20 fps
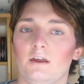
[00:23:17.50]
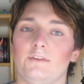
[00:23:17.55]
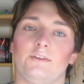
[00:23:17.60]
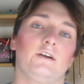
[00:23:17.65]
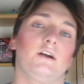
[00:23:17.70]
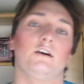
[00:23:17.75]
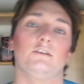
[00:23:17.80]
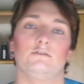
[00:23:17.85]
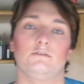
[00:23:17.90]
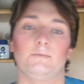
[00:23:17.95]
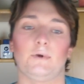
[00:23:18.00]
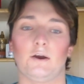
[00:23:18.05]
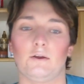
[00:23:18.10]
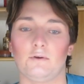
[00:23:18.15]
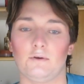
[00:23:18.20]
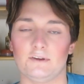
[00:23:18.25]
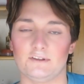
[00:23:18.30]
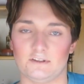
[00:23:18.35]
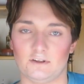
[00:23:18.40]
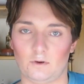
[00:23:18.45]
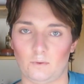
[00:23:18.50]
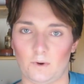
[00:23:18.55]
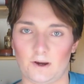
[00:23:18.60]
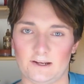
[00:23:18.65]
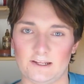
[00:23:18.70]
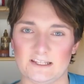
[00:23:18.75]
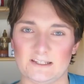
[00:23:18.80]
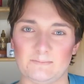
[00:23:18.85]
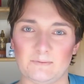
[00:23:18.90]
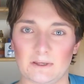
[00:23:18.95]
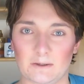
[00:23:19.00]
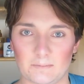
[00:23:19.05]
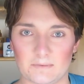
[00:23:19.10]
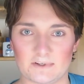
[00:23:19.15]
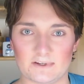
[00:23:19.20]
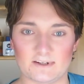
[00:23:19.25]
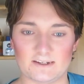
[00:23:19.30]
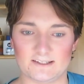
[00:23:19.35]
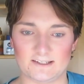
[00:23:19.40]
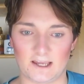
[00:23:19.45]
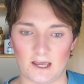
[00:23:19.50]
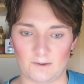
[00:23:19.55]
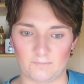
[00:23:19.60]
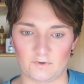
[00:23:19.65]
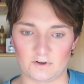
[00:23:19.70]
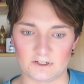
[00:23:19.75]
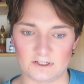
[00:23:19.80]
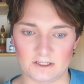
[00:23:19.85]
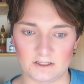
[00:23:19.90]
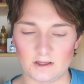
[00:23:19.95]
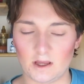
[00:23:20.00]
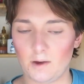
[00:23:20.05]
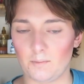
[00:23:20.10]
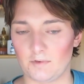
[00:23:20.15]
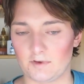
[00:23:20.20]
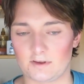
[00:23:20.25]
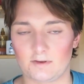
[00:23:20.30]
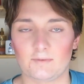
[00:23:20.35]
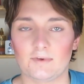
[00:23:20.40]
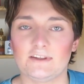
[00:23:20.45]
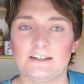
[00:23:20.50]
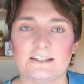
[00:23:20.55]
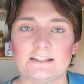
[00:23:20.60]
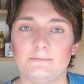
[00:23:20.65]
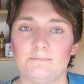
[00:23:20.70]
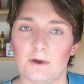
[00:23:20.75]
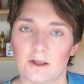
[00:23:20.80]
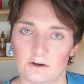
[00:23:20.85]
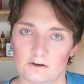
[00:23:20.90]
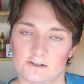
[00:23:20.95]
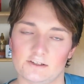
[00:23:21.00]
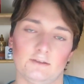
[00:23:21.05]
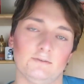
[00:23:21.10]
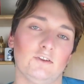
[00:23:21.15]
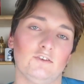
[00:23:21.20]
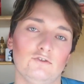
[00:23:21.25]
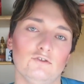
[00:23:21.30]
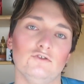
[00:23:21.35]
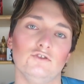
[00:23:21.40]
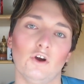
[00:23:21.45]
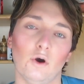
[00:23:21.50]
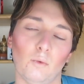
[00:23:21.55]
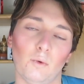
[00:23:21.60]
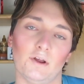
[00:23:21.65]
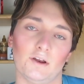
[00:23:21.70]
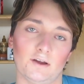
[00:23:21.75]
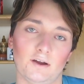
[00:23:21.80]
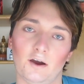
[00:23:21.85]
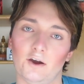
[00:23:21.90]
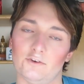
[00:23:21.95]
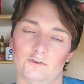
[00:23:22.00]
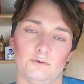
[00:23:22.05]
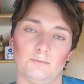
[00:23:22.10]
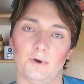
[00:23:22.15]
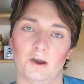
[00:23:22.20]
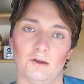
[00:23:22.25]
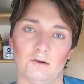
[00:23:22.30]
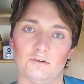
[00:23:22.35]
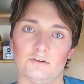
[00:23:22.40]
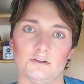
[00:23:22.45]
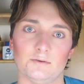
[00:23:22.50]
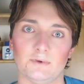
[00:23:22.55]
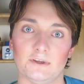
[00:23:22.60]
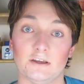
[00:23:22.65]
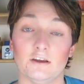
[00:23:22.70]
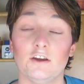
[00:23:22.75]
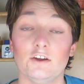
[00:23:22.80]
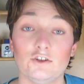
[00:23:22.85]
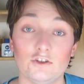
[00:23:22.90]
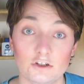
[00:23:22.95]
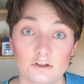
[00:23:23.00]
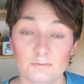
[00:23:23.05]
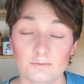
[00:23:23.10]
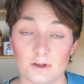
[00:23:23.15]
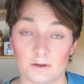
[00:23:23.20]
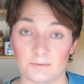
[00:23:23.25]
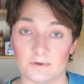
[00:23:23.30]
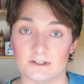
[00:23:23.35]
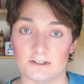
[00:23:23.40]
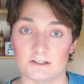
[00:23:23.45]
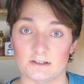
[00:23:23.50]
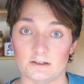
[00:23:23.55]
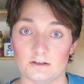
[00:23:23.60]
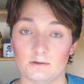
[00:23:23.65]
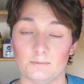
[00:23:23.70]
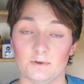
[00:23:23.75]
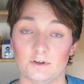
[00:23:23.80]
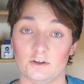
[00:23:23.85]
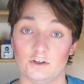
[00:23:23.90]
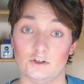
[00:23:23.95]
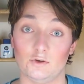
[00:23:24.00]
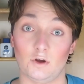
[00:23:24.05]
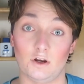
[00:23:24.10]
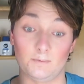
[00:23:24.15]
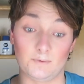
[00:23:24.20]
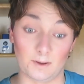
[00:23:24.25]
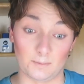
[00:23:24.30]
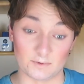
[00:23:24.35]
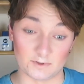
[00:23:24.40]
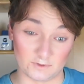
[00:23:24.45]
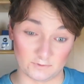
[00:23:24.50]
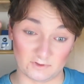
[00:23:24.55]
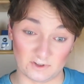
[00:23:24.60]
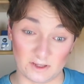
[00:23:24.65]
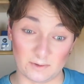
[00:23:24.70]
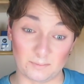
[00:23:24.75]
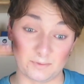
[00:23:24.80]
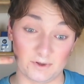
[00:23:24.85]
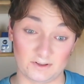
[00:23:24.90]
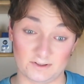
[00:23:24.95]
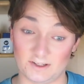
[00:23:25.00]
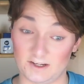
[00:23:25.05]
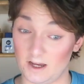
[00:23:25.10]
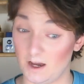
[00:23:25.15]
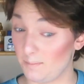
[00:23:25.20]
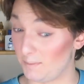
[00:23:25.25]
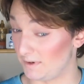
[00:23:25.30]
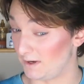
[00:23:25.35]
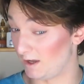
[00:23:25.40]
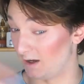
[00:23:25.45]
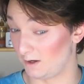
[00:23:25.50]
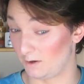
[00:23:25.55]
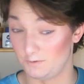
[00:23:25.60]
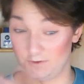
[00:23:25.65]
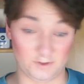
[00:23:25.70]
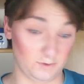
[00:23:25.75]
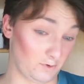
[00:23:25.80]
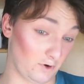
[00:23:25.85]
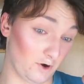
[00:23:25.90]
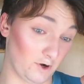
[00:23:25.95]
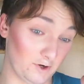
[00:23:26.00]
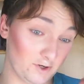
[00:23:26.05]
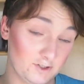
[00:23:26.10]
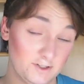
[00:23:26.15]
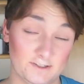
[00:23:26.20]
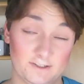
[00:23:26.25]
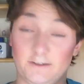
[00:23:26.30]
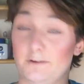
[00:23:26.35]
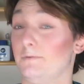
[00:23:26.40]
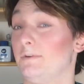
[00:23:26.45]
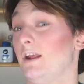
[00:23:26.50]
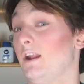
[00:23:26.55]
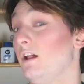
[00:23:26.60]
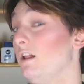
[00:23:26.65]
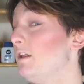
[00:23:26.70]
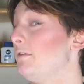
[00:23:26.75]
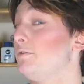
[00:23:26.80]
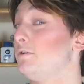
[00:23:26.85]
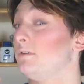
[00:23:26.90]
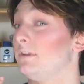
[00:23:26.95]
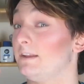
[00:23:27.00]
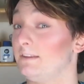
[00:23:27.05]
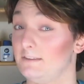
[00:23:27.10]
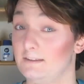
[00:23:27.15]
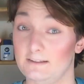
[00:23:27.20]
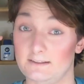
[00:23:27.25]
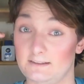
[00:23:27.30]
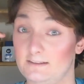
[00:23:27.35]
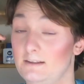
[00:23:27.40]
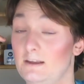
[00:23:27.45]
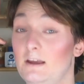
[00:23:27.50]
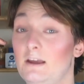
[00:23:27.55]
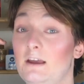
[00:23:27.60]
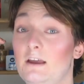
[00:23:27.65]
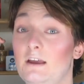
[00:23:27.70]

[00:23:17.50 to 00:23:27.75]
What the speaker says: The contour powder isn't quite as pigmented as the Kat Von D, but something that's better. Sometimes you don't want a contour powder to be too pigmented because you want to be able to really build it up and not go too harsh, because I know not all of you like these,